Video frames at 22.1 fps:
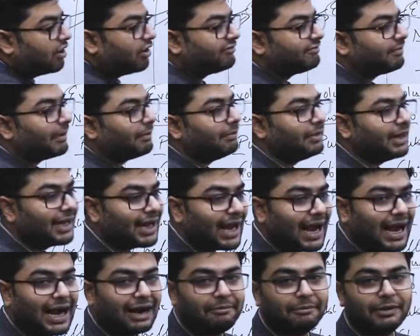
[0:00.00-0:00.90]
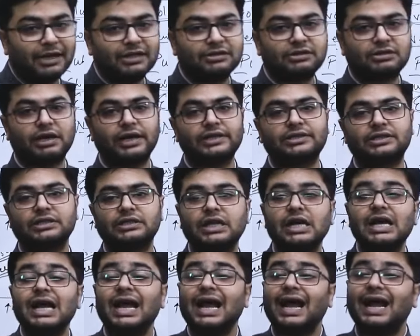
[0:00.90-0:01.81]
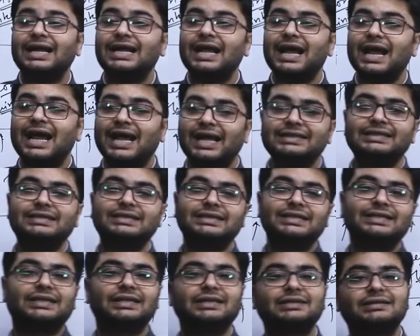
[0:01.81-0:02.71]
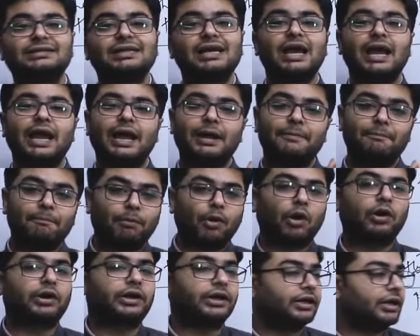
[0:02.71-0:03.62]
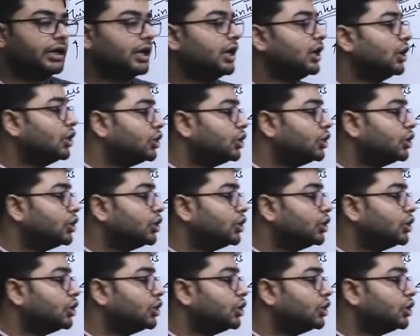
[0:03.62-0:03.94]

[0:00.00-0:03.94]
of public administration, and hence it is important.